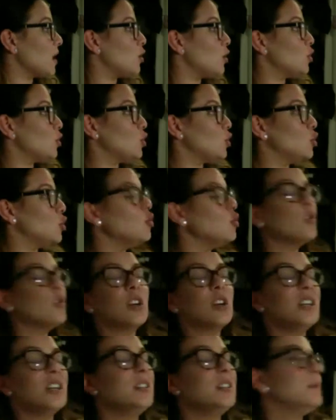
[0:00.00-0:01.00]
you
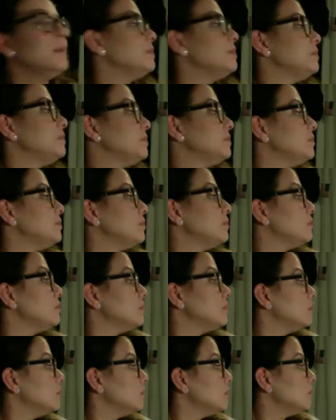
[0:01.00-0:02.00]
could
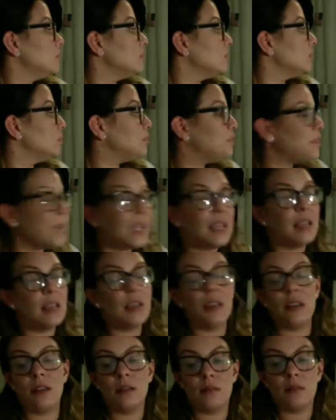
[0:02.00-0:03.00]

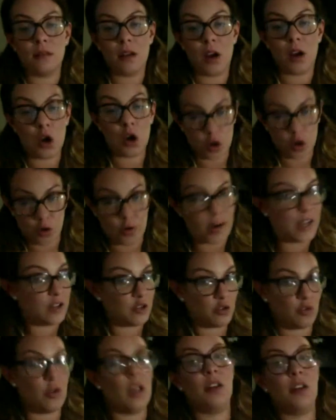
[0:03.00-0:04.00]
be a great
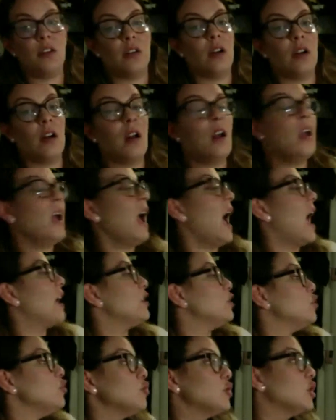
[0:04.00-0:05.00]
trader and
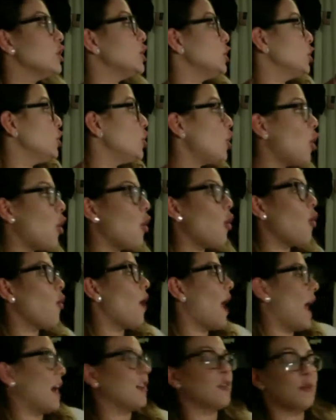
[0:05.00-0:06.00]
you could know
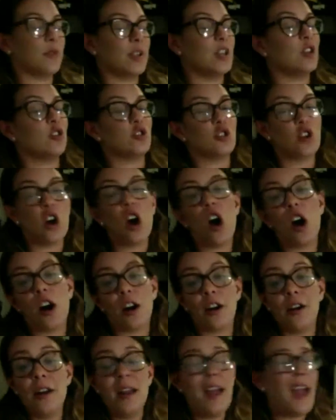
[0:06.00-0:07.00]
how to read a chart
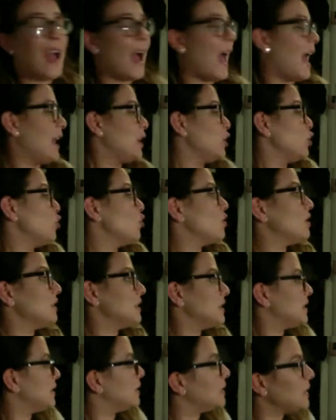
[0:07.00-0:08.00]
and you could
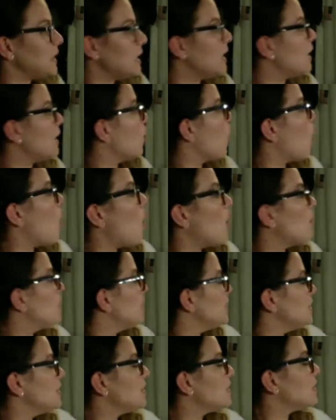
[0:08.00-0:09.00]
see all
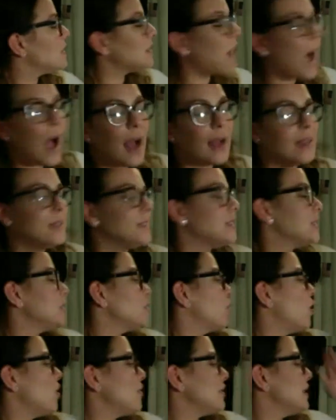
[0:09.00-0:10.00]
these signs and
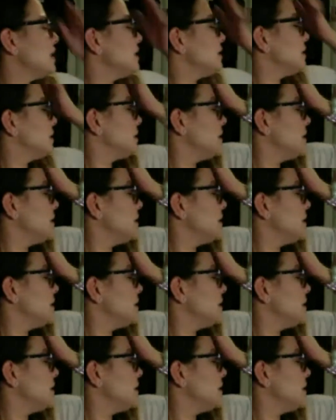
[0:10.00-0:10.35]
all these,